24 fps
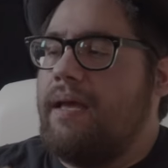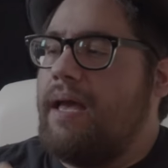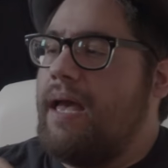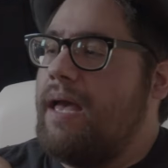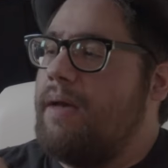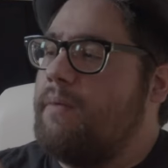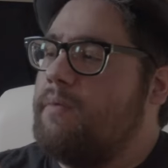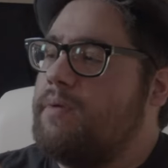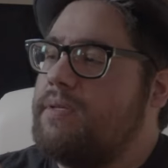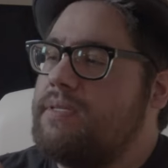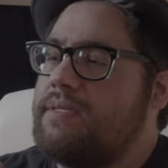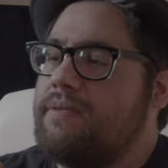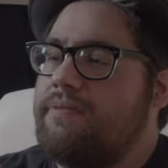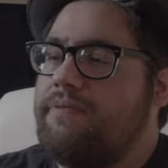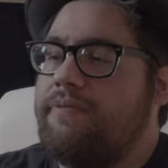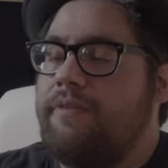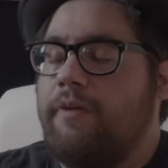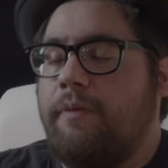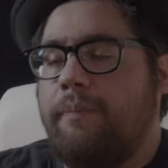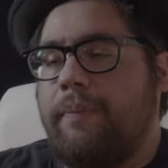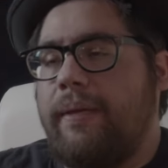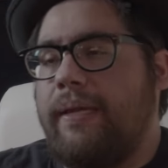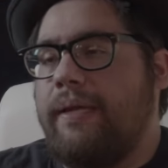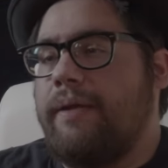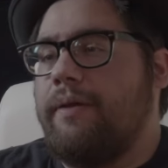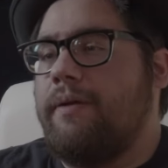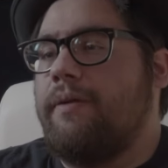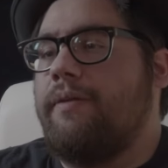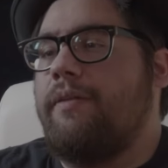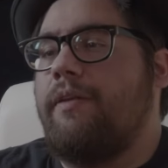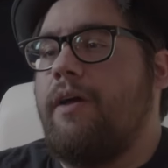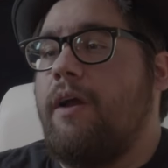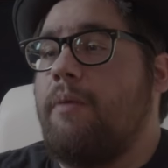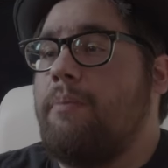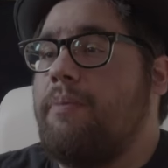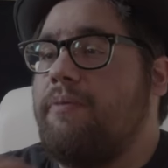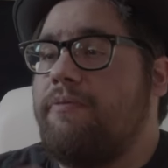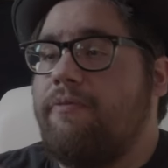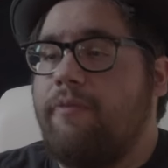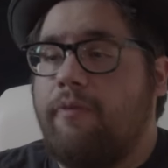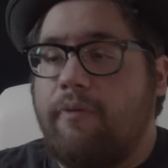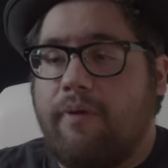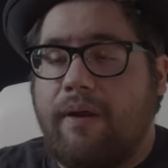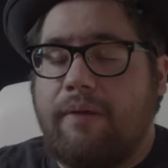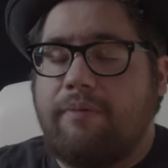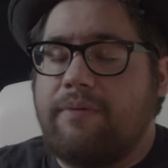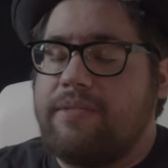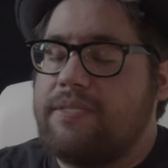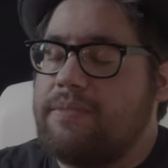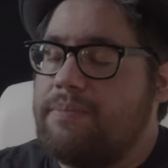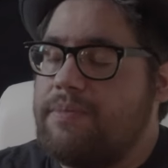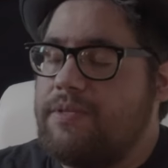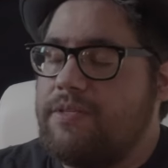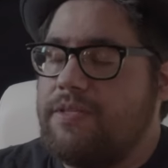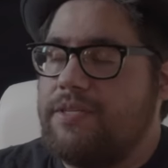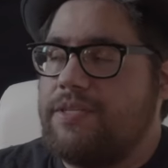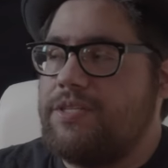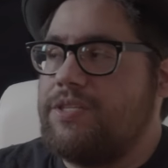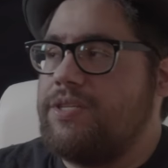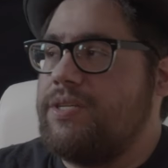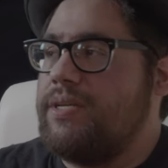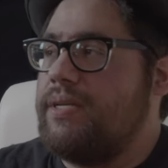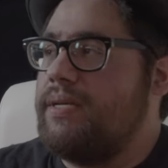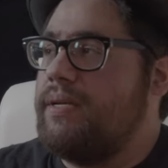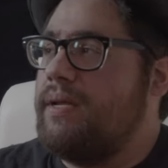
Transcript: I was a filmmaker long before I was a musician.